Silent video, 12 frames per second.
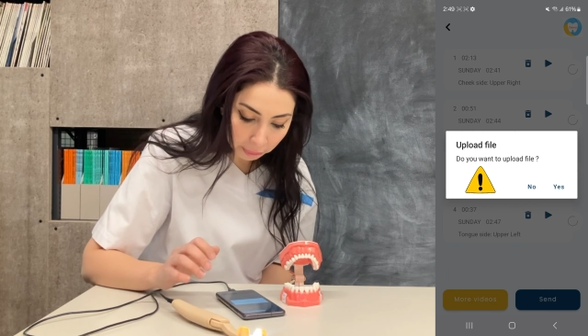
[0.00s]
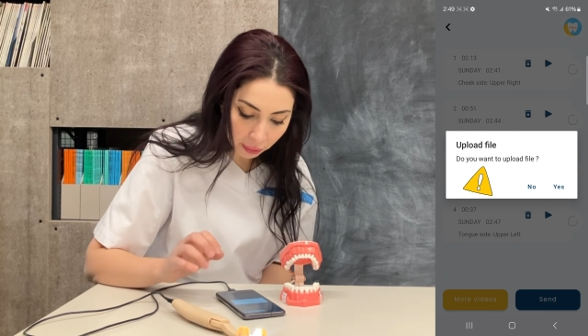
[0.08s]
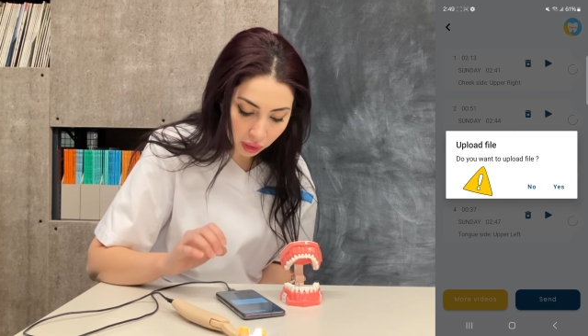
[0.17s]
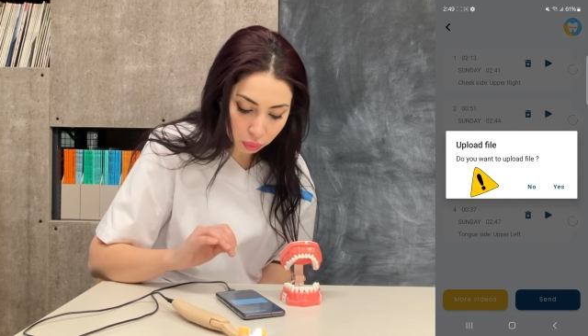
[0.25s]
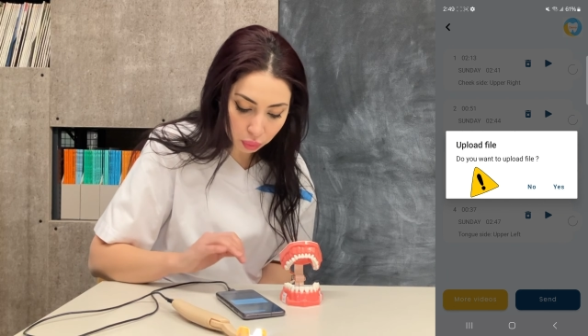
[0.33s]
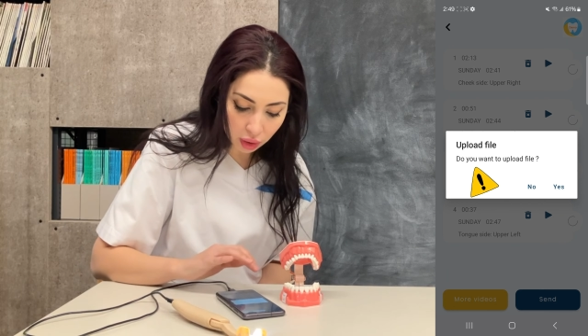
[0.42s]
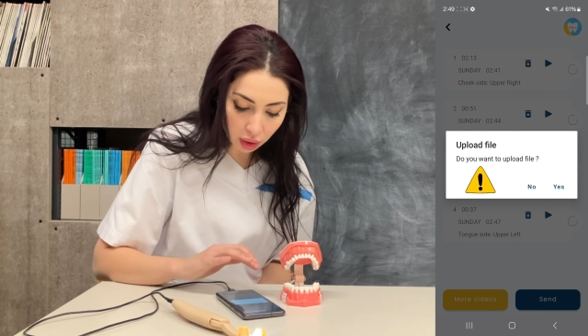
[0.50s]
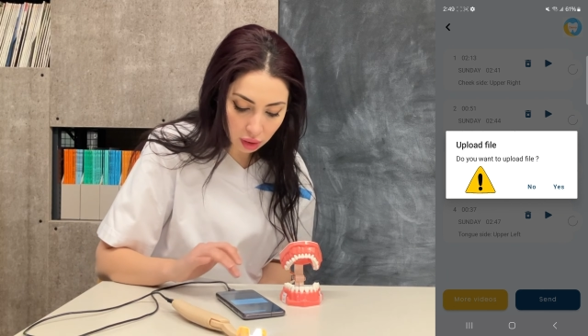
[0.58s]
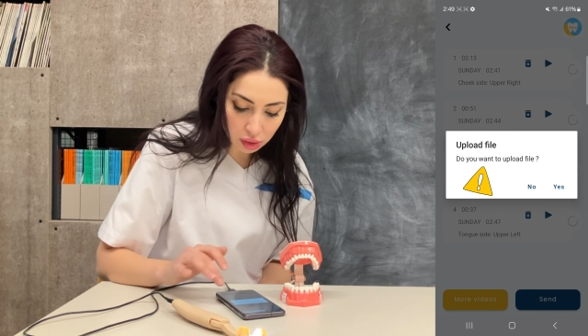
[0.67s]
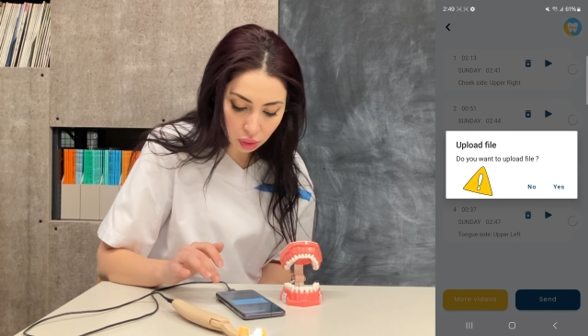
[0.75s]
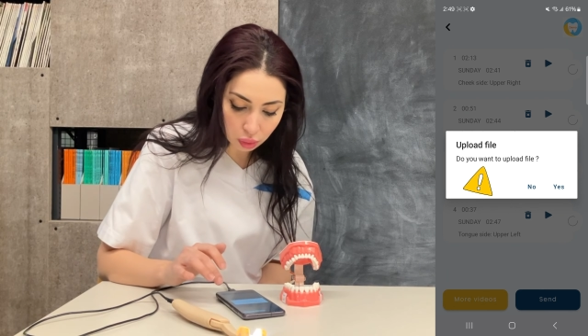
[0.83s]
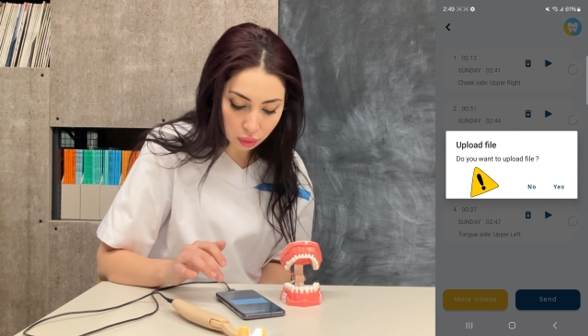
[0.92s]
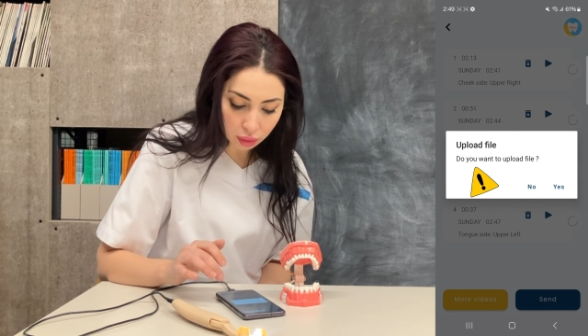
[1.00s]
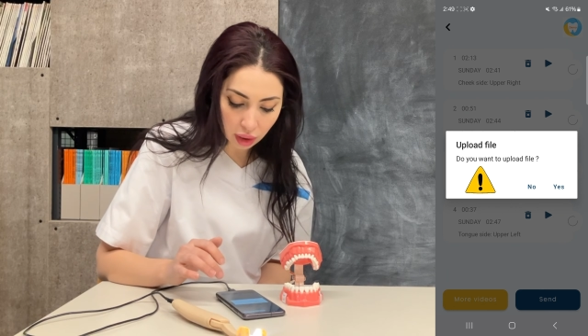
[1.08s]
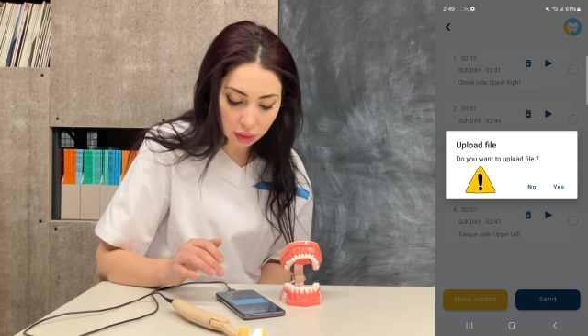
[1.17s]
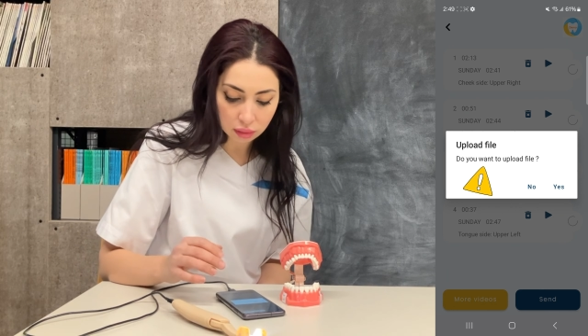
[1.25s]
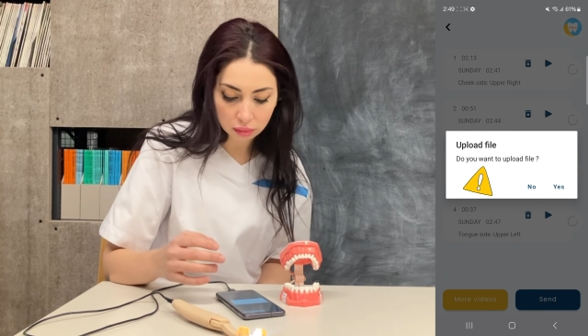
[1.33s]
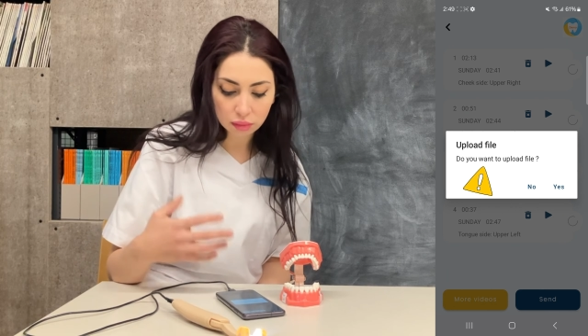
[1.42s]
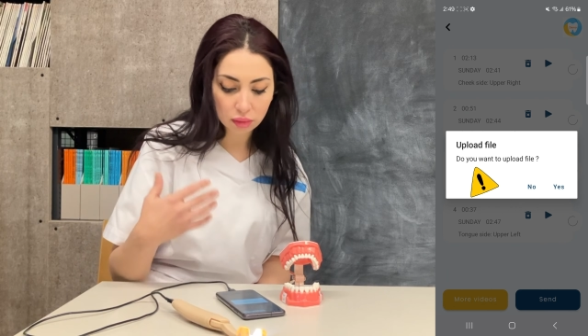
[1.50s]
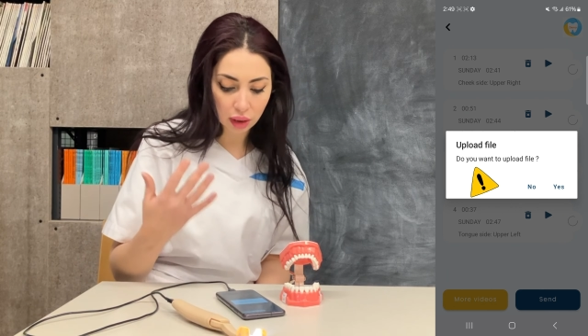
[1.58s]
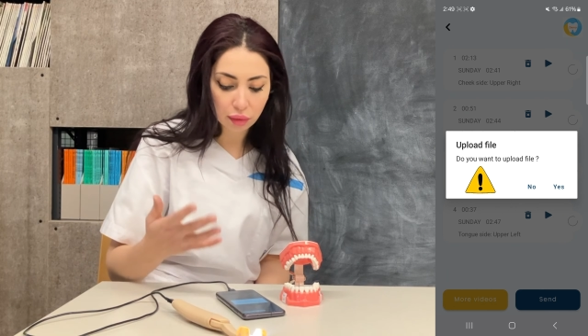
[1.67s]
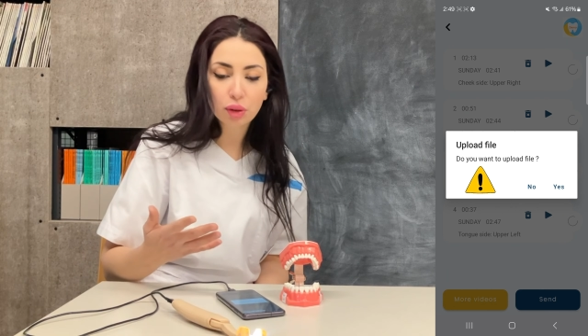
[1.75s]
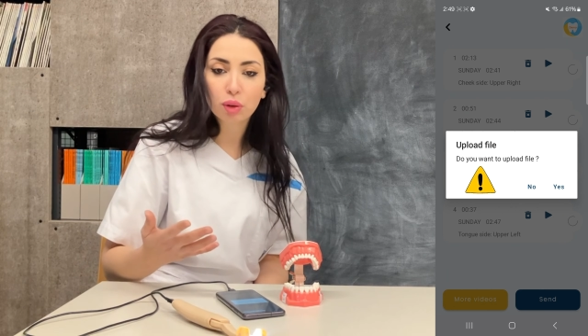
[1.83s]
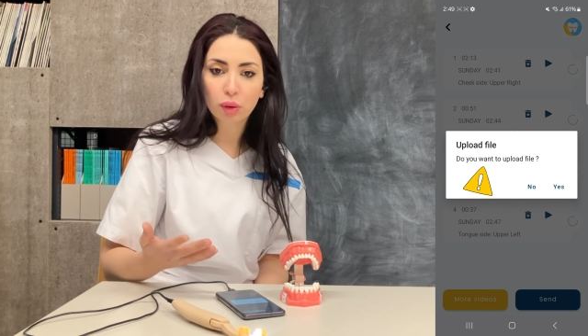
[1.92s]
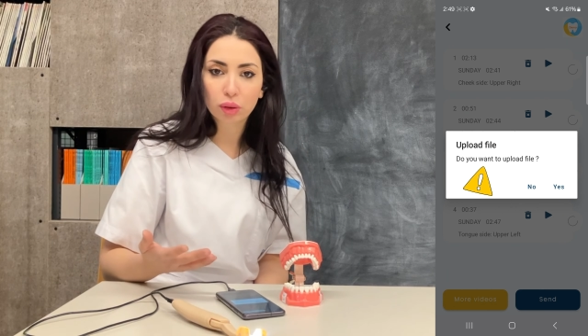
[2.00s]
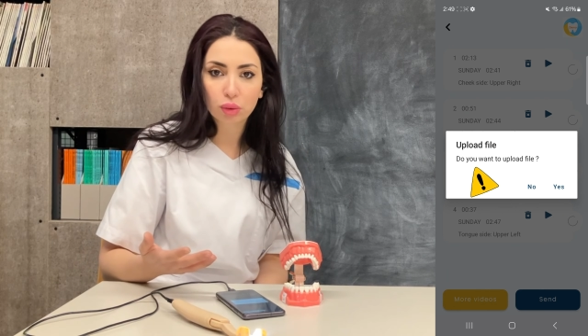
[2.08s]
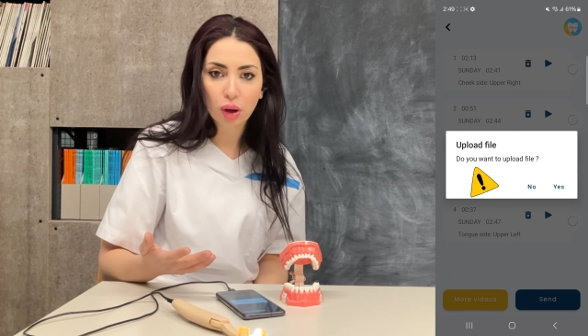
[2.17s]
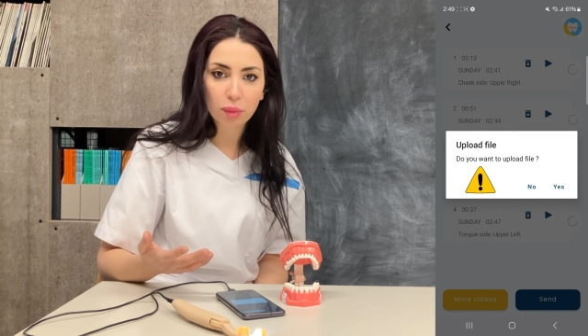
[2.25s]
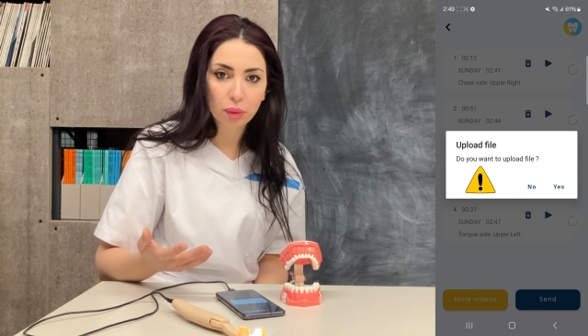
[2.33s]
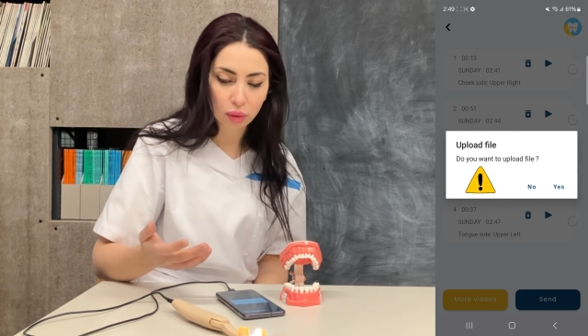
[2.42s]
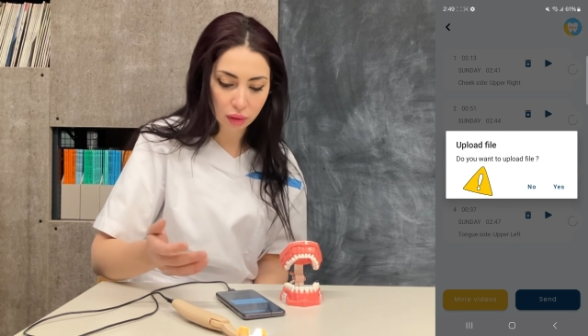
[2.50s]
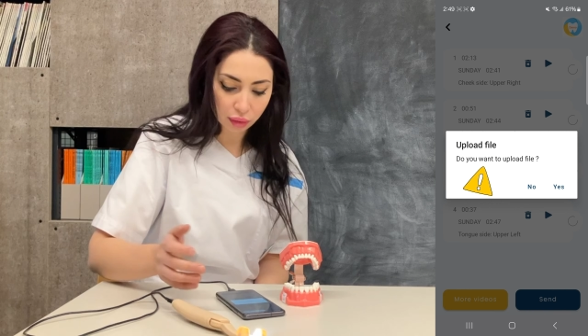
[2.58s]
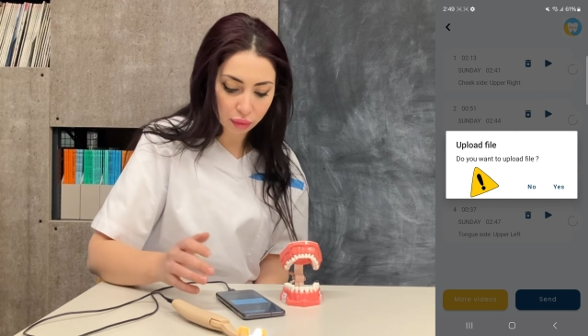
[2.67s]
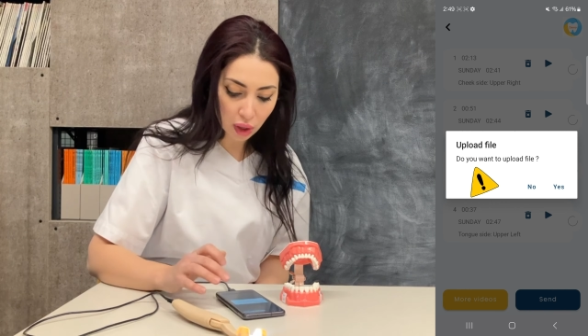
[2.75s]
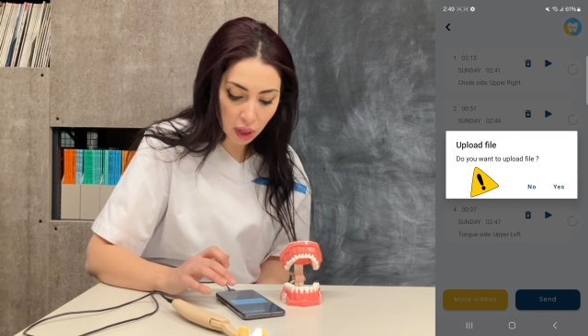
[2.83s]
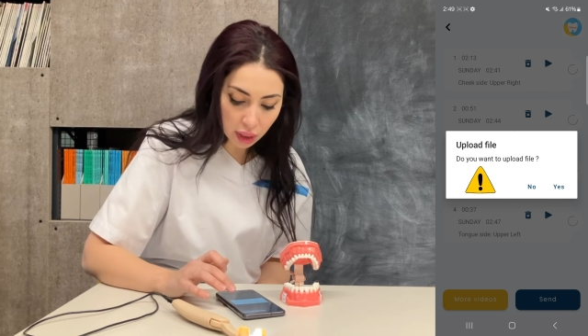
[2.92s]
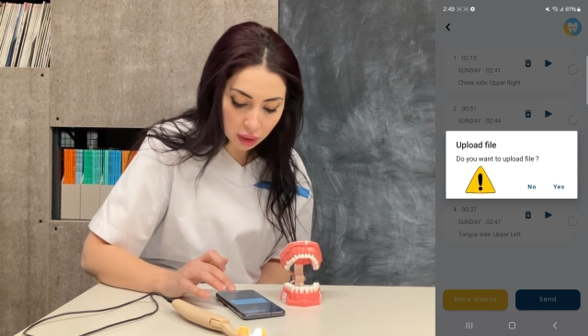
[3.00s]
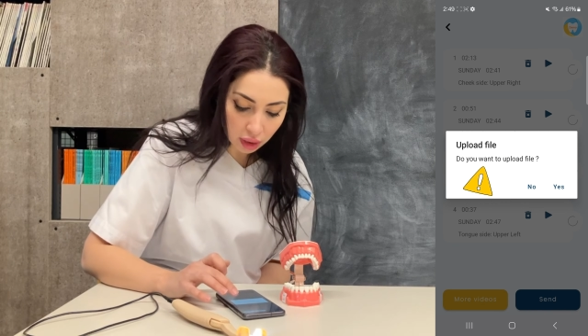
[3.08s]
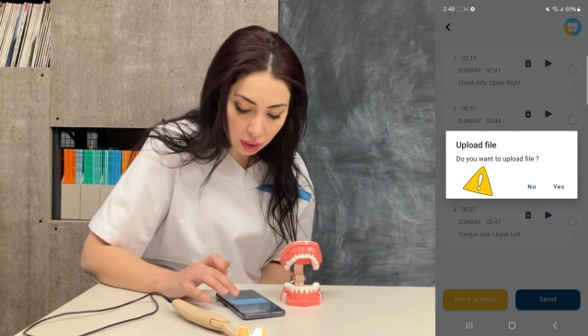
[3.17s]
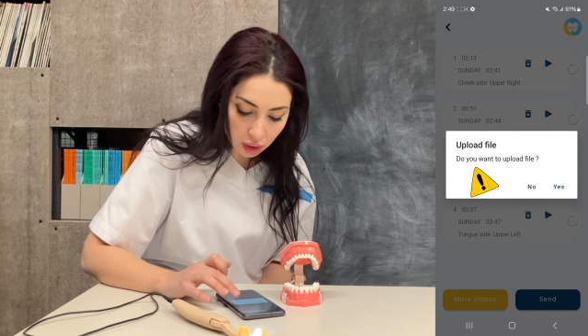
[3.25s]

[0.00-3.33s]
It will ask you that if you want to upload the file,